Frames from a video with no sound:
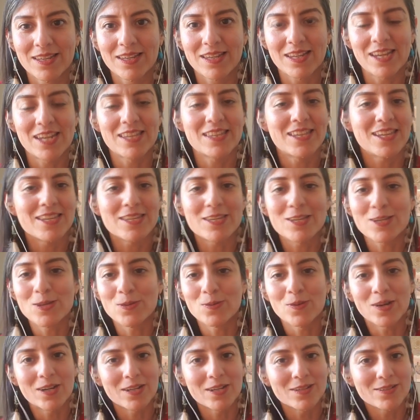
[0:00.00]
and then
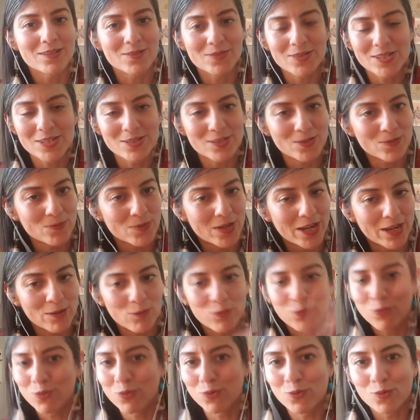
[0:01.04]
you are the reason why
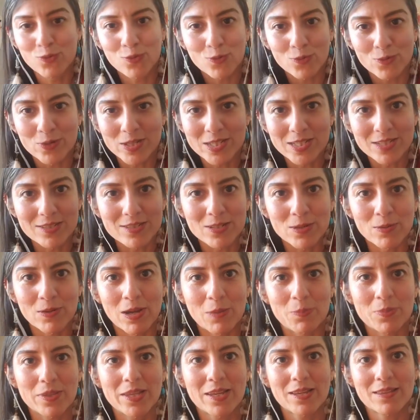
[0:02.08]
we just go
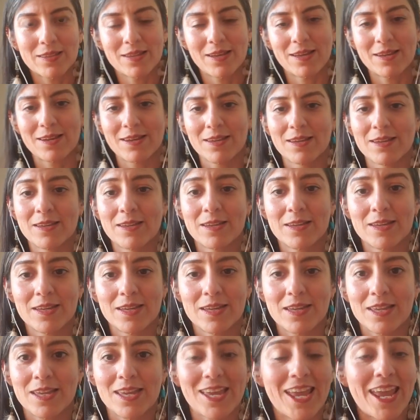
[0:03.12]
up like that.
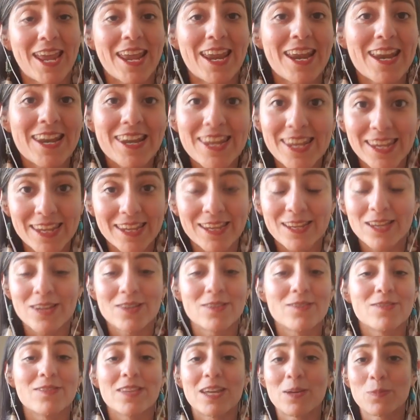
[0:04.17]
Any
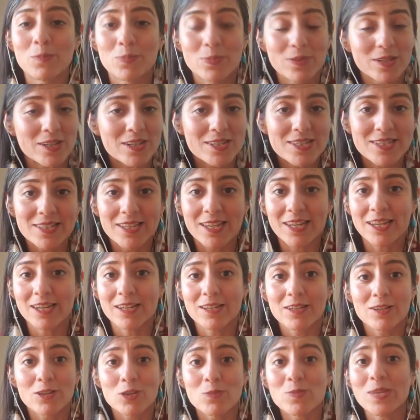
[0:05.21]
of that person
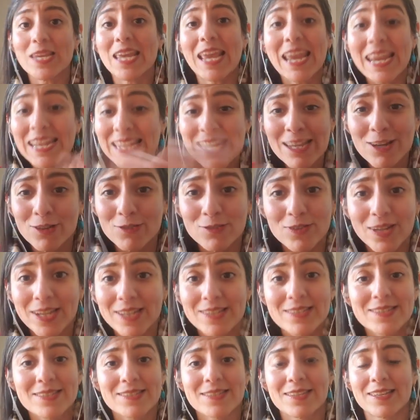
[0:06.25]
could be any of us,